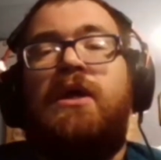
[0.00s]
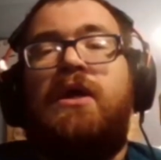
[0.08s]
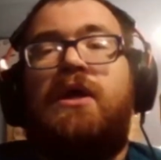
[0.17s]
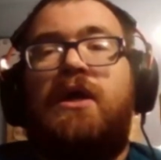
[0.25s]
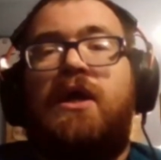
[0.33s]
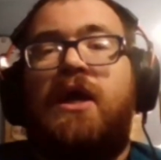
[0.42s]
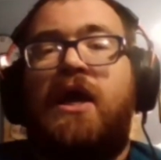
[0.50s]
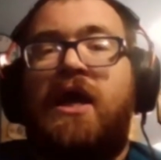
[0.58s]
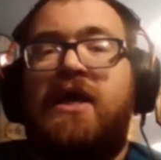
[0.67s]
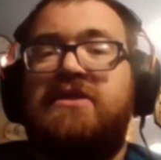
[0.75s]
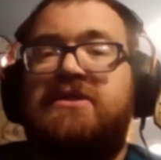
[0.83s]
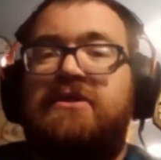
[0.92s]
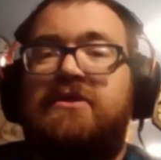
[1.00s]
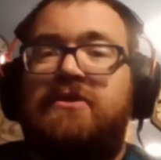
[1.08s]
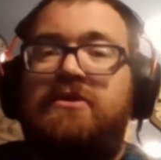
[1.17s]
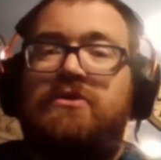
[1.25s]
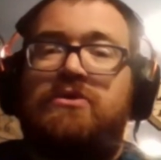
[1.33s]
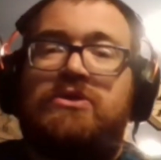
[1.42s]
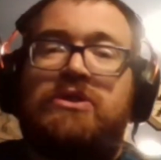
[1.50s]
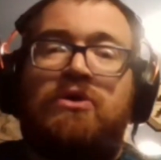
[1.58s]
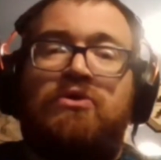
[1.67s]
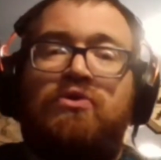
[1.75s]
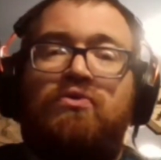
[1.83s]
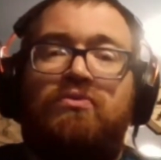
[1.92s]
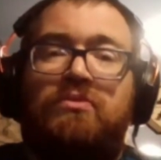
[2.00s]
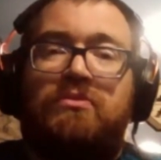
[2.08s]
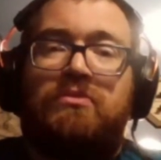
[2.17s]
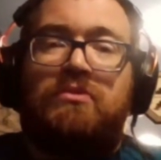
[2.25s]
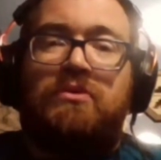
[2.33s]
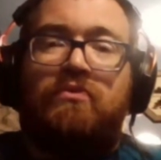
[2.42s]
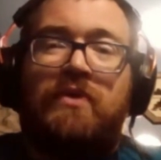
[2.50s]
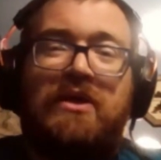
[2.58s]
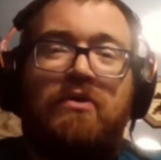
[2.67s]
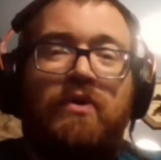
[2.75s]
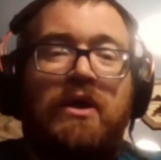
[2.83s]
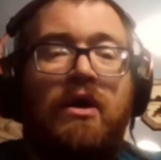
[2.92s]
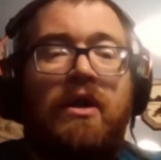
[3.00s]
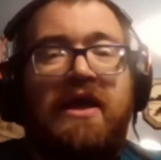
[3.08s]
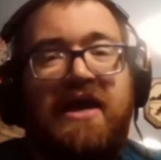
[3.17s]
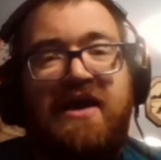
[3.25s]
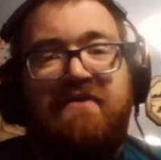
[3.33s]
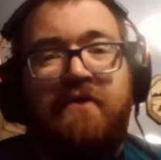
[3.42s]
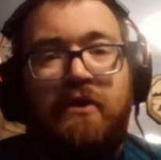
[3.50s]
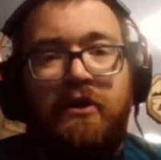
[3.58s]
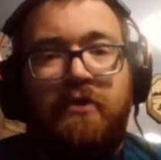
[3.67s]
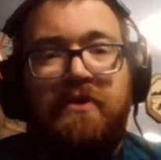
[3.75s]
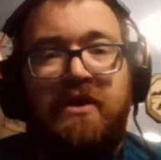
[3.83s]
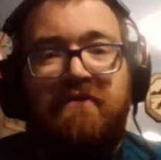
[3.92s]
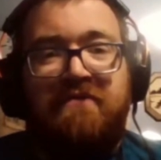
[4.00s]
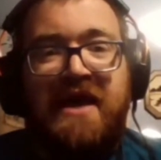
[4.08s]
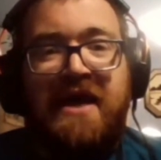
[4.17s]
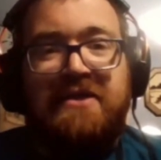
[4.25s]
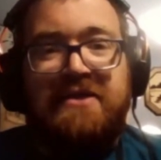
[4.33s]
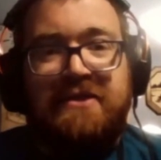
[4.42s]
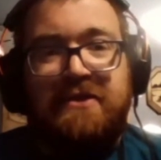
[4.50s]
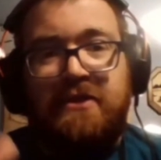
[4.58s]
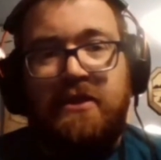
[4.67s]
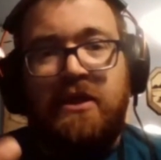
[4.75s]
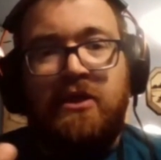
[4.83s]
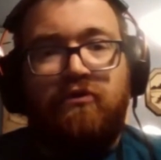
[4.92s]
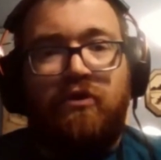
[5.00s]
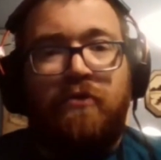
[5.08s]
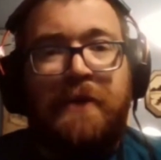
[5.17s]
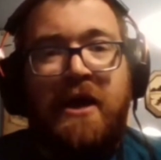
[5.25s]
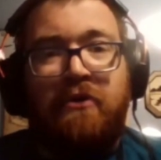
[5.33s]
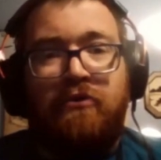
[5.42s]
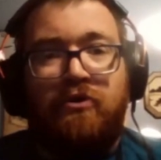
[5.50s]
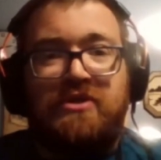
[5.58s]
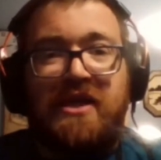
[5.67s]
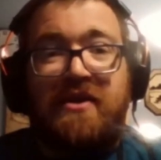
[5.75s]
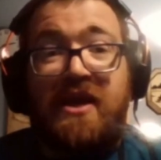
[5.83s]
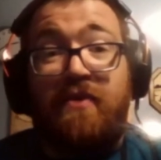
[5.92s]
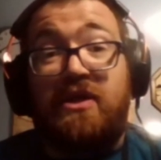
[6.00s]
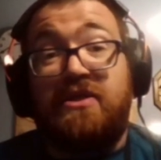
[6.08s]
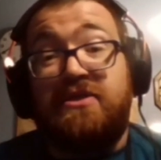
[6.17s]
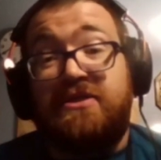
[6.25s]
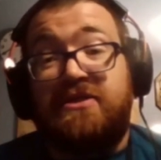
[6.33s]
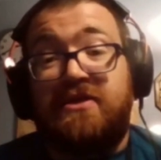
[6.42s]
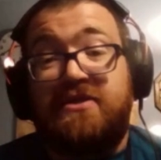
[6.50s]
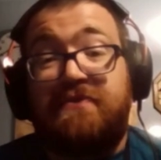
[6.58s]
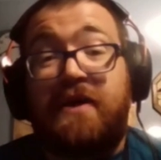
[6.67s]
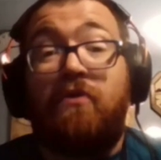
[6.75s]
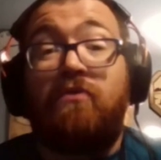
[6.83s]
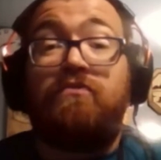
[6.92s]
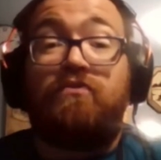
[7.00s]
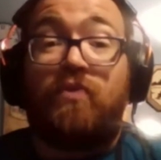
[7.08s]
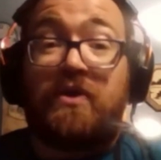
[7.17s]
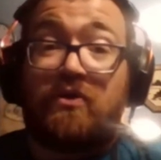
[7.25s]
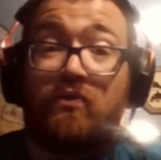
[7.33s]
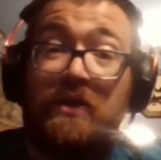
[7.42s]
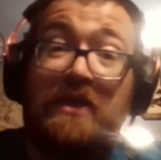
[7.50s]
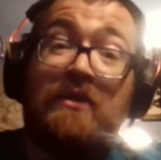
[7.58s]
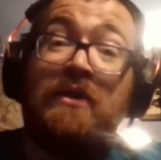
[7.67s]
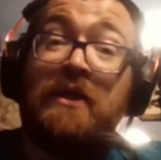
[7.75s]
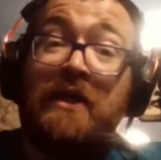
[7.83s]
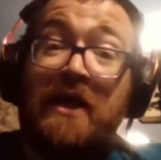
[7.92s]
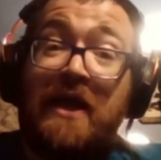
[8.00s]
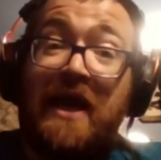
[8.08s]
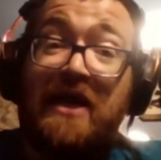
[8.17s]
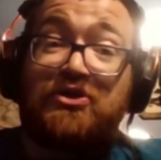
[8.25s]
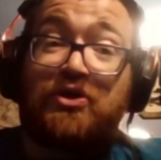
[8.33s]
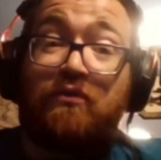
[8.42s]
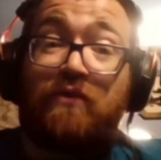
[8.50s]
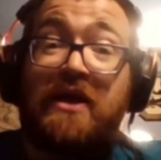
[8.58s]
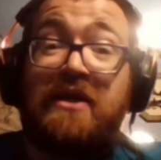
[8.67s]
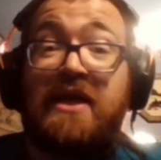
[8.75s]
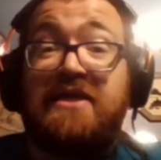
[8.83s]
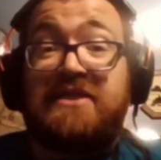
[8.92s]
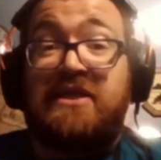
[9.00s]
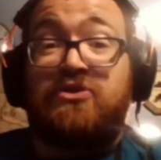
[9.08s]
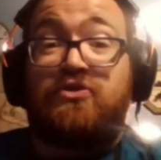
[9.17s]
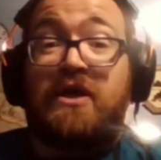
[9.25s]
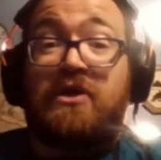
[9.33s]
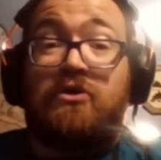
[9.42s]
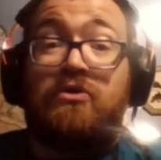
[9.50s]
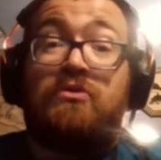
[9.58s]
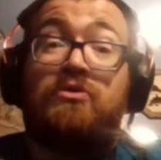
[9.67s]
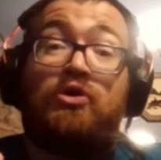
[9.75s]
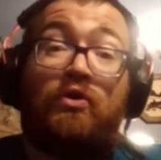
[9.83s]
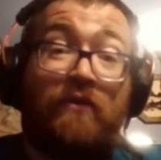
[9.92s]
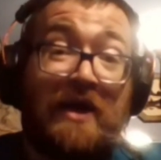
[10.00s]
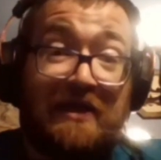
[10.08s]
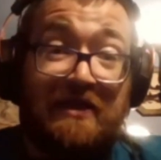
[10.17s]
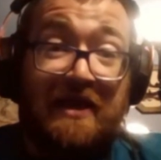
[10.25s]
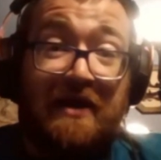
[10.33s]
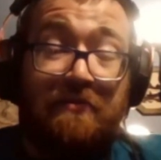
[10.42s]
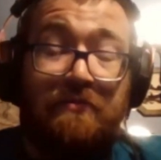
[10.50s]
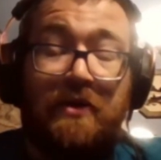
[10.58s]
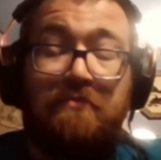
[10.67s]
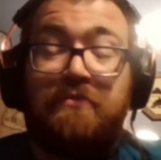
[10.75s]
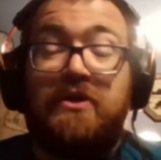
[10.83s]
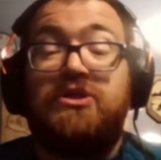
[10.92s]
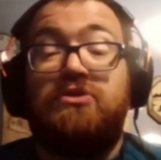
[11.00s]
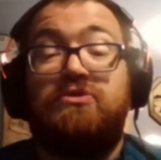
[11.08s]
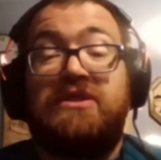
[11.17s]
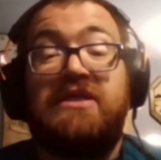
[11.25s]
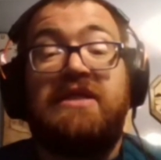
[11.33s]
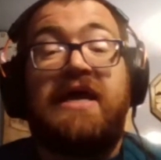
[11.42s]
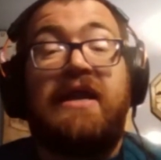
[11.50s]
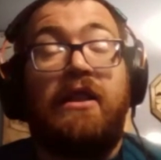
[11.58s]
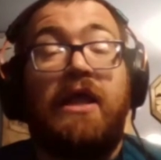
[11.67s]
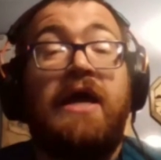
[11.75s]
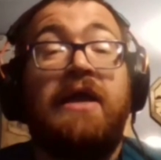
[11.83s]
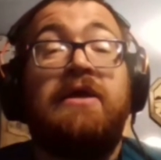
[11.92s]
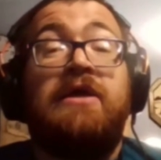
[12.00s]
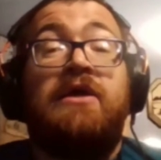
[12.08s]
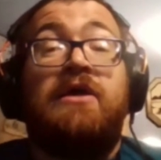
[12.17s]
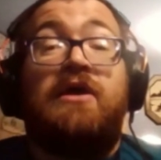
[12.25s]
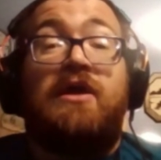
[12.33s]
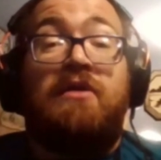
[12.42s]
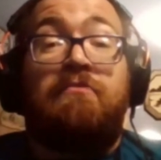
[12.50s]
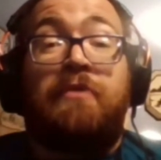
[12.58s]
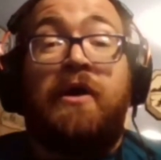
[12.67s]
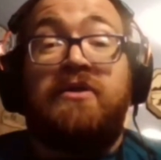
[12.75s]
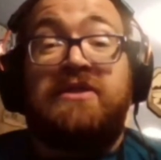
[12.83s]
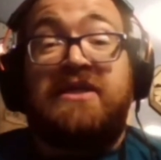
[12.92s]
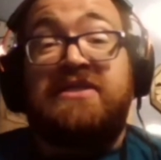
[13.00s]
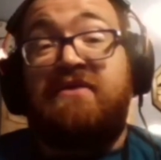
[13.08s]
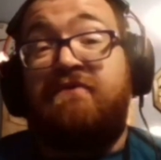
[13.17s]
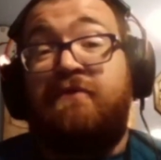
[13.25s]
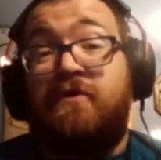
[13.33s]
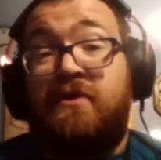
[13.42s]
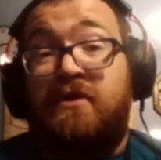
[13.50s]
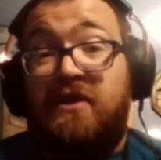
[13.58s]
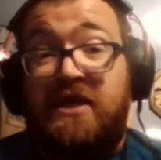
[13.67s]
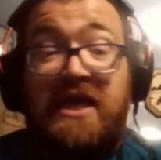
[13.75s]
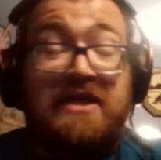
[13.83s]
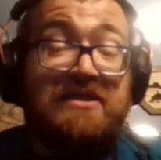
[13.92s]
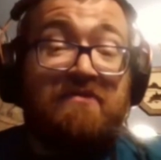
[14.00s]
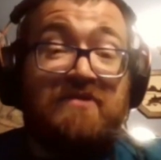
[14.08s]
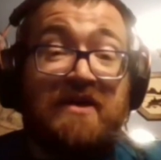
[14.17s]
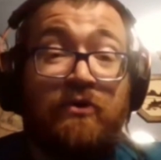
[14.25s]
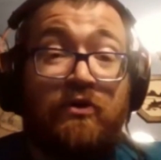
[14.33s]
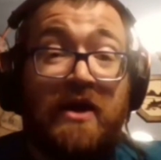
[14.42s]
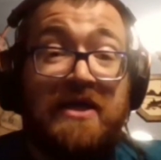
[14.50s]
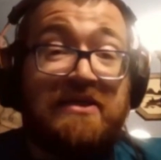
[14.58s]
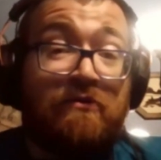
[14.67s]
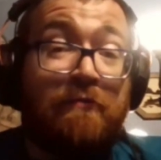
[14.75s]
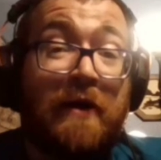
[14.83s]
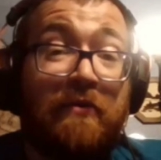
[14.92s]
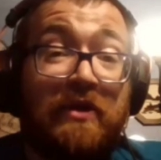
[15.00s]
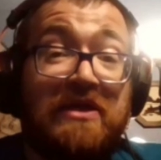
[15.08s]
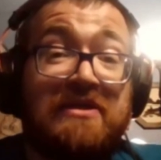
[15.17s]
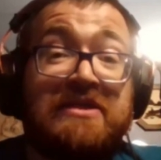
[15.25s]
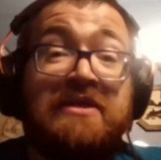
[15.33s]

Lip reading: And so we all have a little bit of that in-group, out-group dynamic. It's about whether we actually recognize that and try to correct that a bit. But you see that a lot in politics. And in the case of Democrats and Republicans,